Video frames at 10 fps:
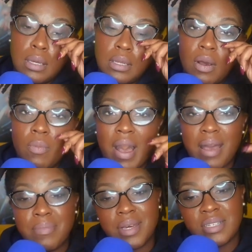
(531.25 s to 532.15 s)
You know
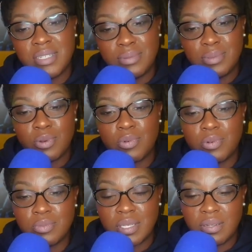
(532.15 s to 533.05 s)
why? Because she was
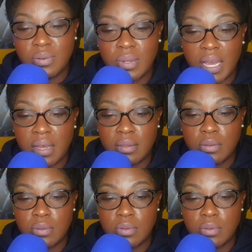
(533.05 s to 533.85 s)
groomed to do that.